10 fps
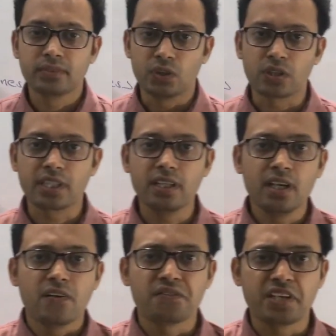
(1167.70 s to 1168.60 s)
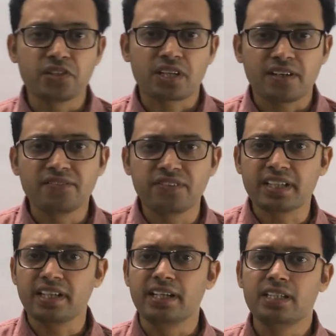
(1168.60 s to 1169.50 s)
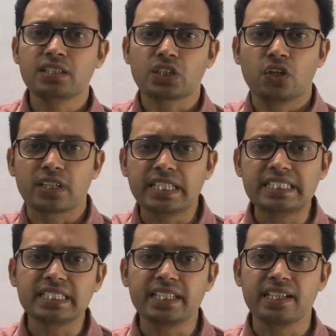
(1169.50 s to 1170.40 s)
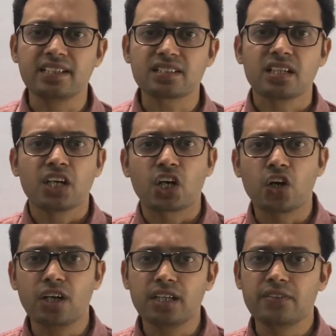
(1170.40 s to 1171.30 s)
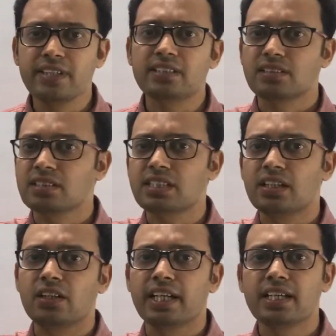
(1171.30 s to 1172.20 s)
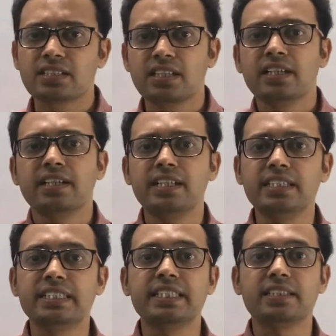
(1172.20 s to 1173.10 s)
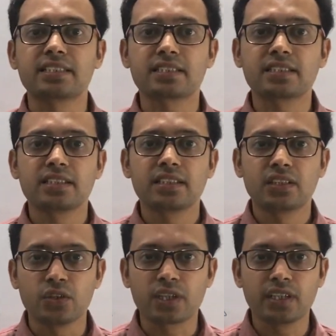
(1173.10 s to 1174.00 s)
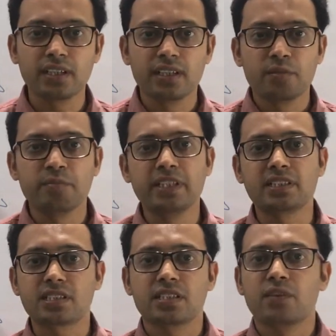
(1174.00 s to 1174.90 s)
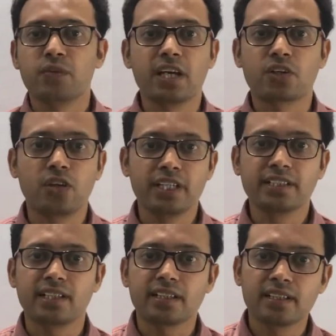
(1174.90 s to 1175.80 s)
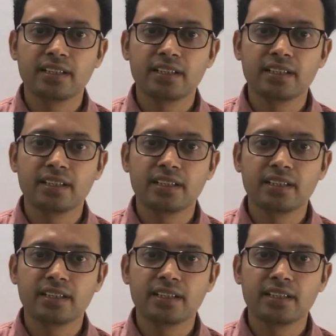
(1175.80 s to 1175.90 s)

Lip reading: Okay? When your comfortness or easiness gone away, this is called as disease. Okay? Means we are calling that